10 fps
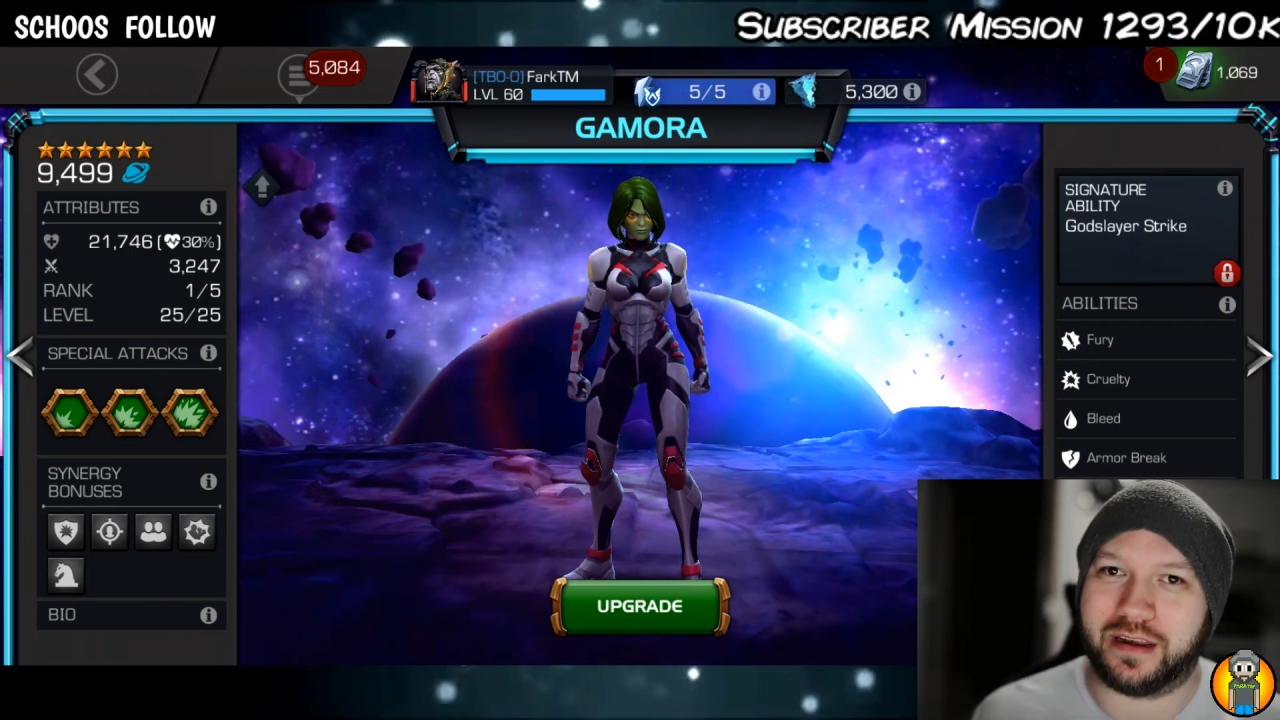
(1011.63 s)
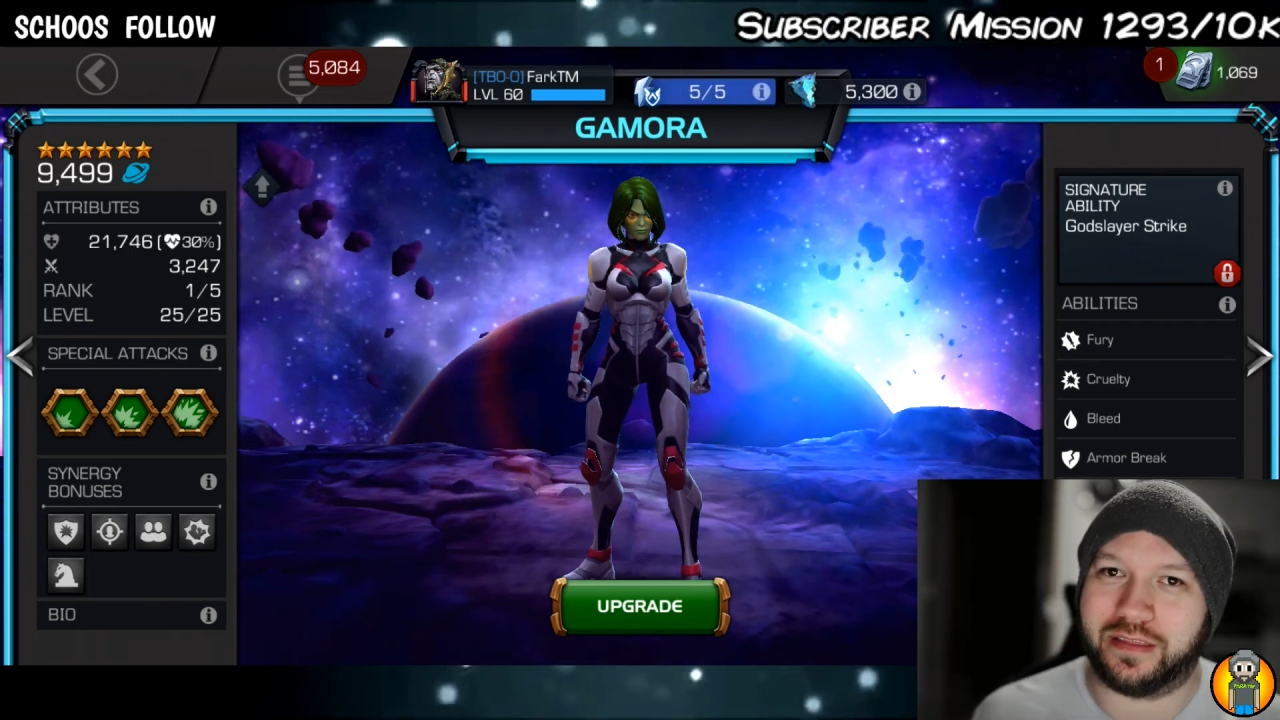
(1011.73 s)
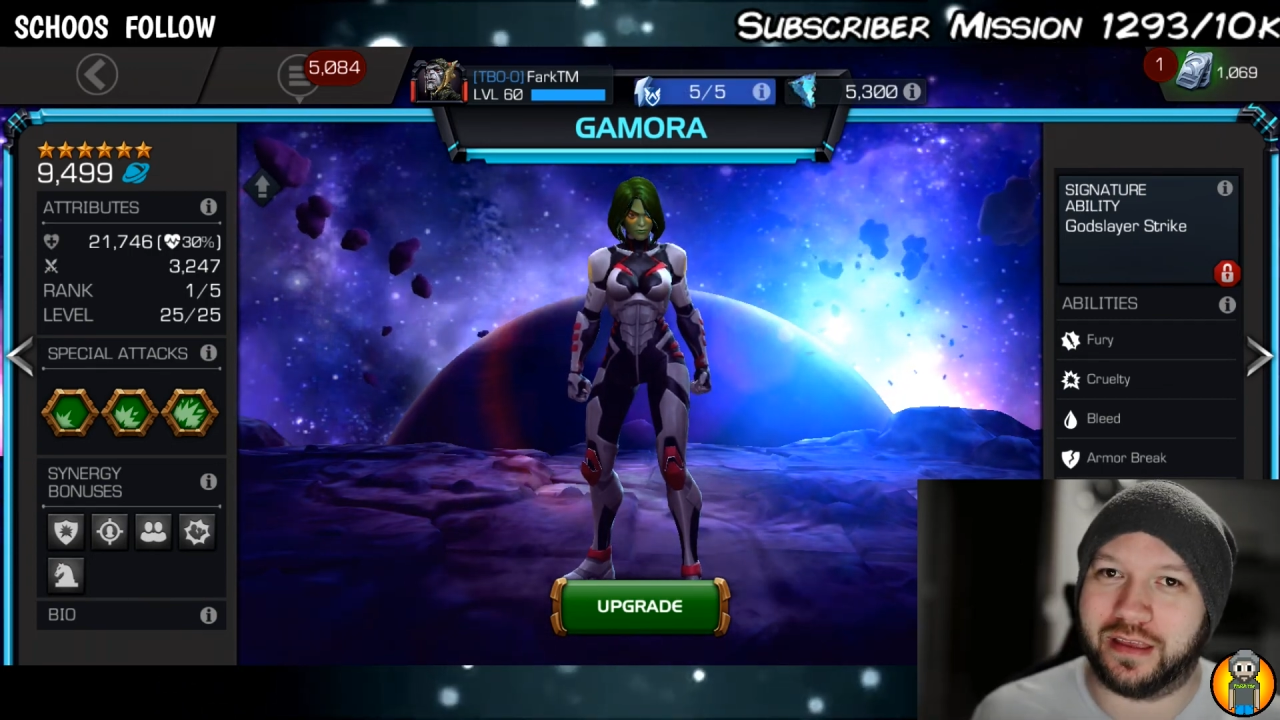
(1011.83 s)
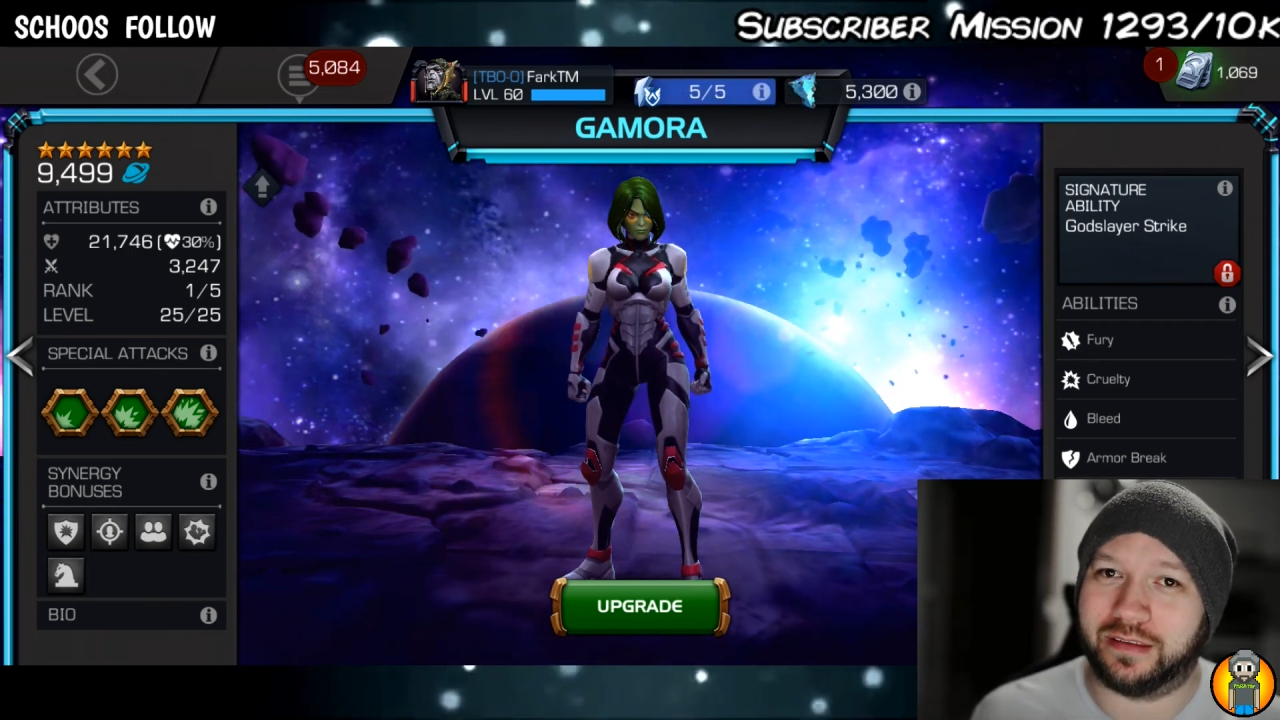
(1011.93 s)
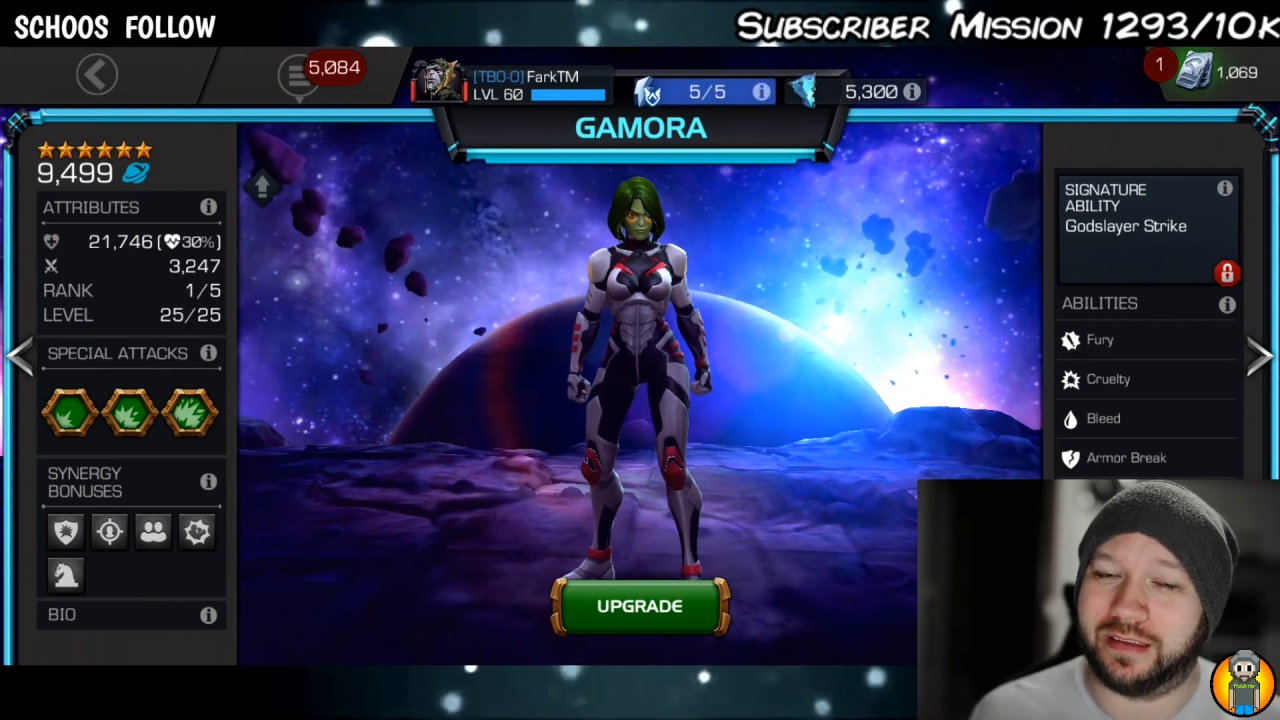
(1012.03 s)
in
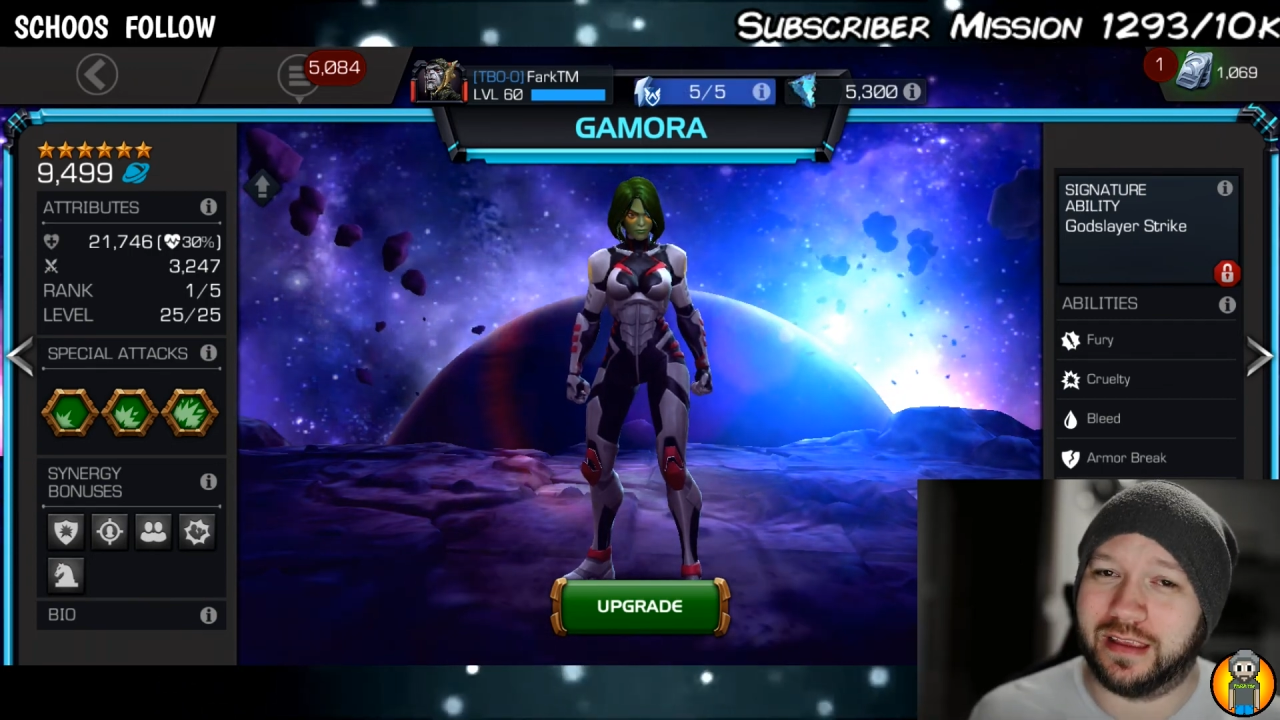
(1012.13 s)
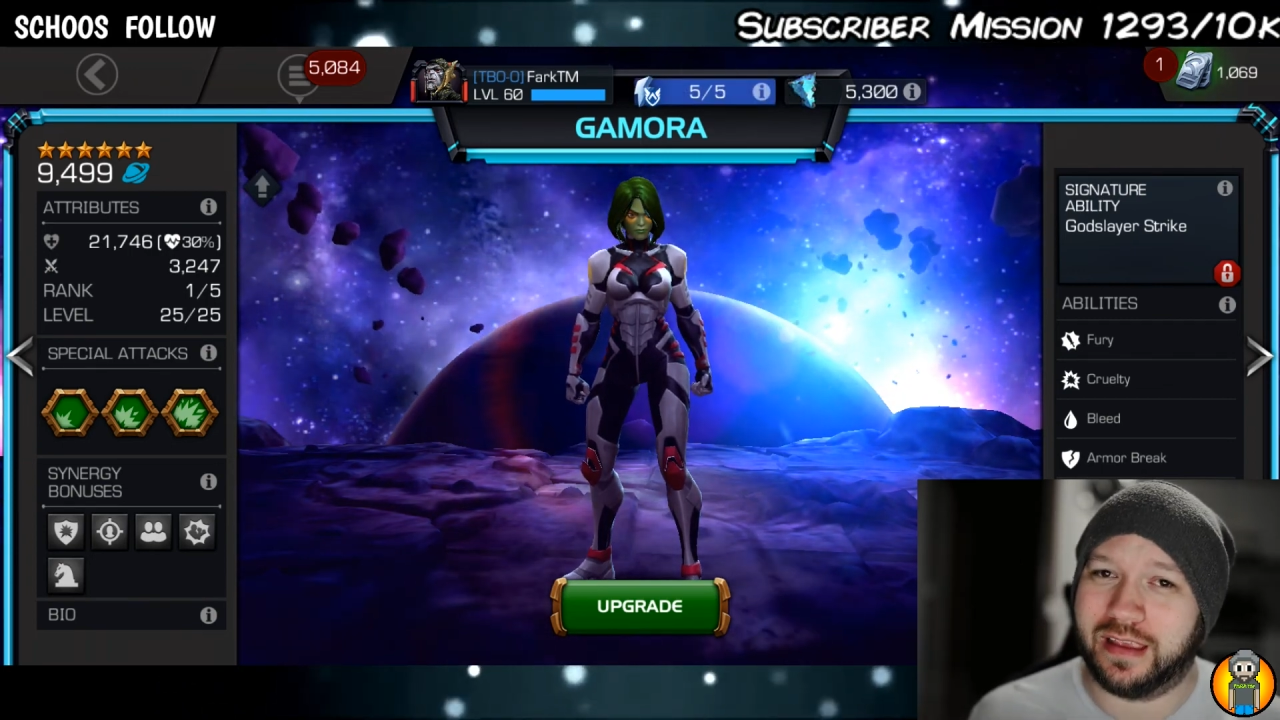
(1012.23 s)
that,